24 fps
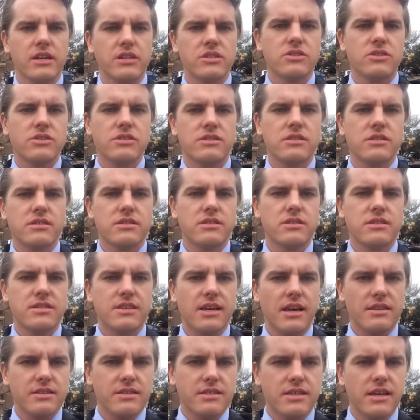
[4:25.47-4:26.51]
just to
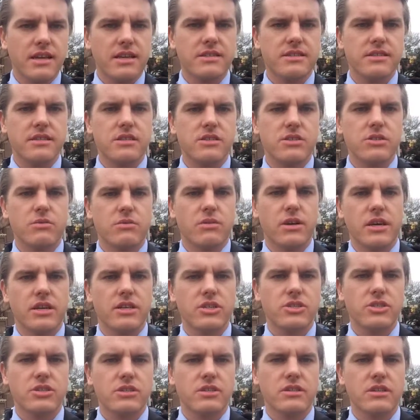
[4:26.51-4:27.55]
discuss their
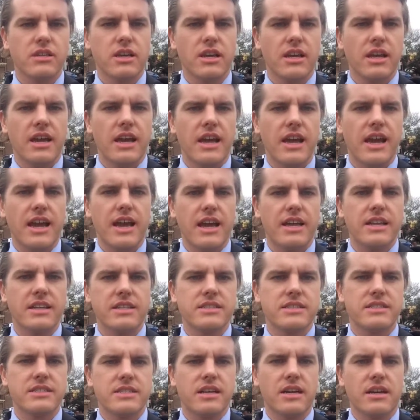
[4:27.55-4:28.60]
situation
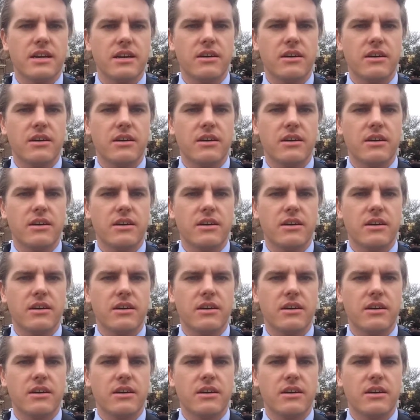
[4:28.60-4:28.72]
and